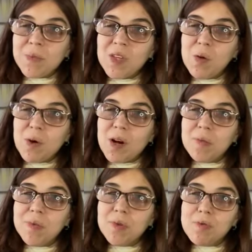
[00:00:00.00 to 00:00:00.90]
You are
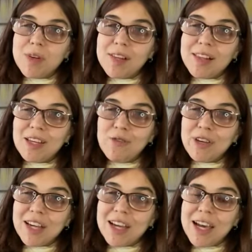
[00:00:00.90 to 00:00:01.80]

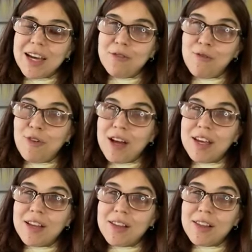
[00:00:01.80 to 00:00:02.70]
receiving
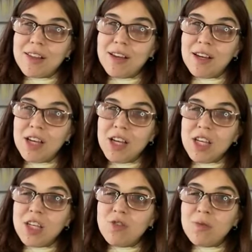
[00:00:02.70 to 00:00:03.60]
advice.
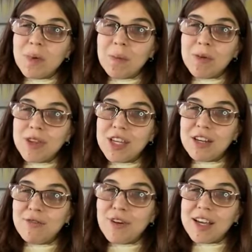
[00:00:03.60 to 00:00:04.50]
You remember the
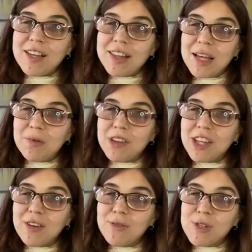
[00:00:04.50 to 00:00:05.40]
advice that was
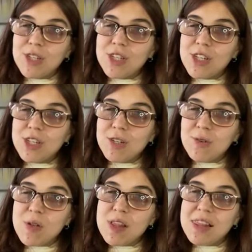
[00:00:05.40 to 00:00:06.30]
given to
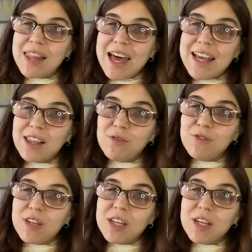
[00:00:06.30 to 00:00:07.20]
you last
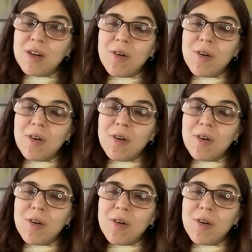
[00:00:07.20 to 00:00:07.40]
video.